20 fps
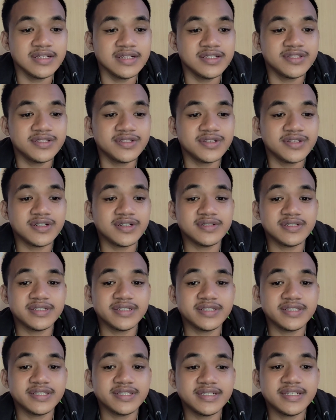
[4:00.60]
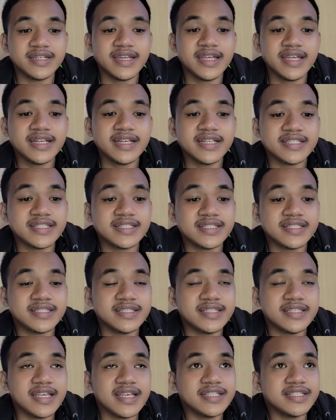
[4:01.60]
So next
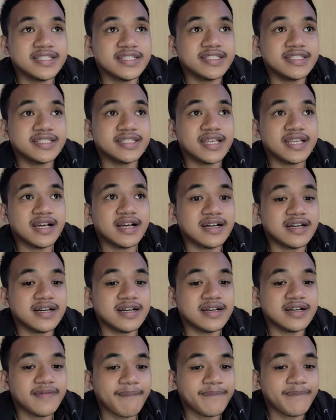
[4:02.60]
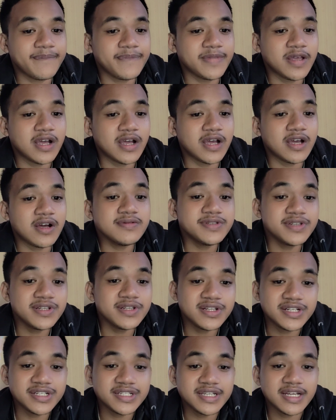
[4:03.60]
is I also
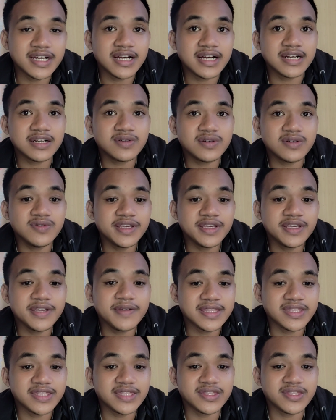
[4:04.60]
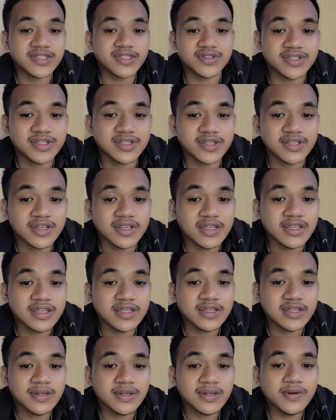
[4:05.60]
learned the cooking methods.
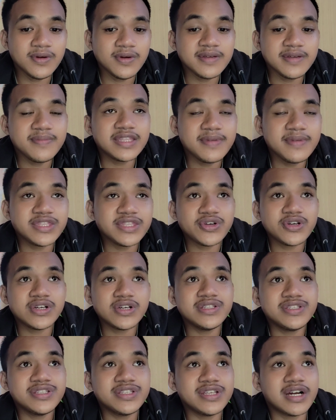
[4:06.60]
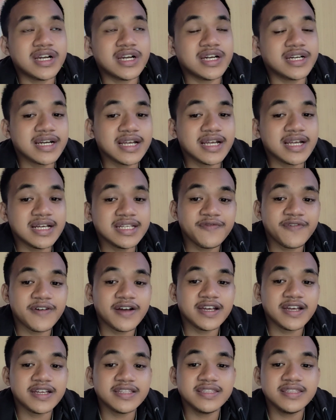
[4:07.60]
Cooking methods are
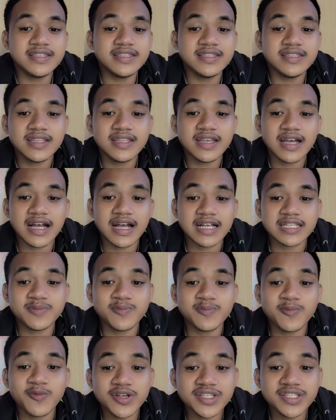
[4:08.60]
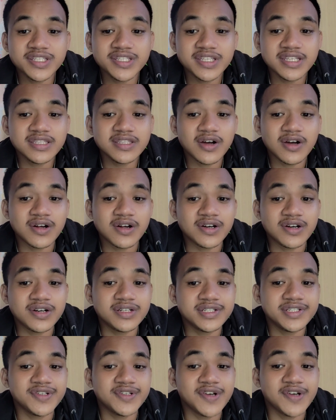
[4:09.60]
classified as moist heat or
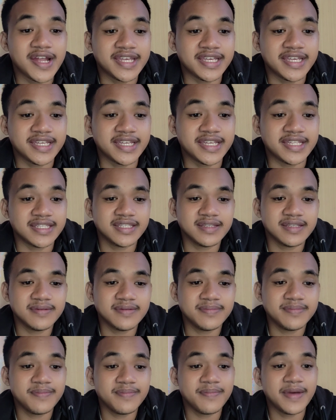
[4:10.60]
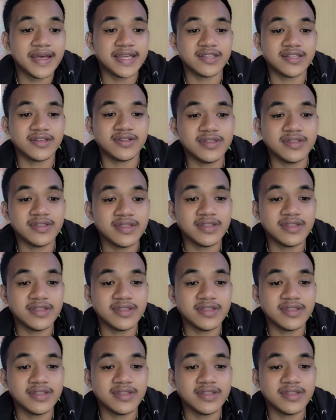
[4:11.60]
dry heat method.